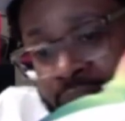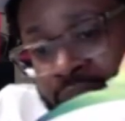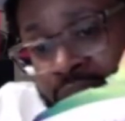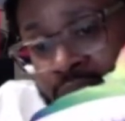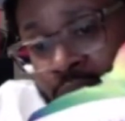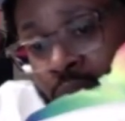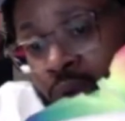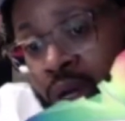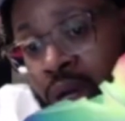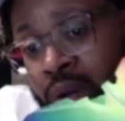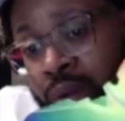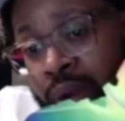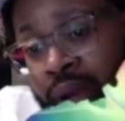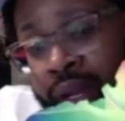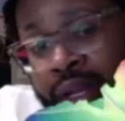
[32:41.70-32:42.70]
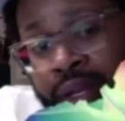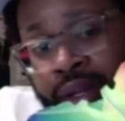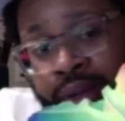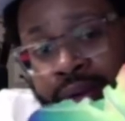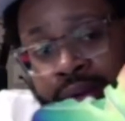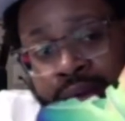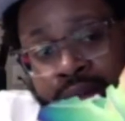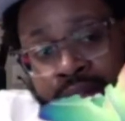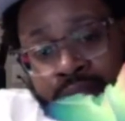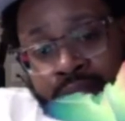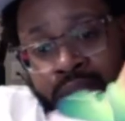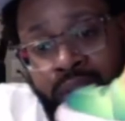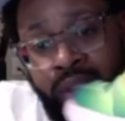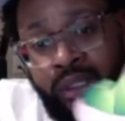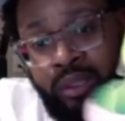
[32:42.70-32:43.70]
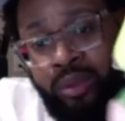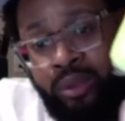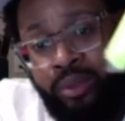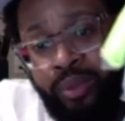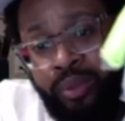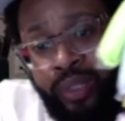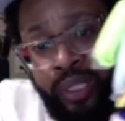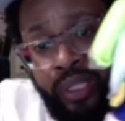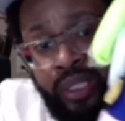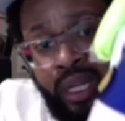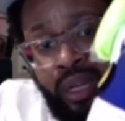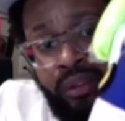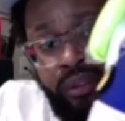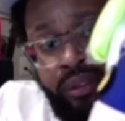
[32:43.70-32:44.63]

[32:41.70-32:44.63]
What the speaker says: is the one right here. This one's pretty tough.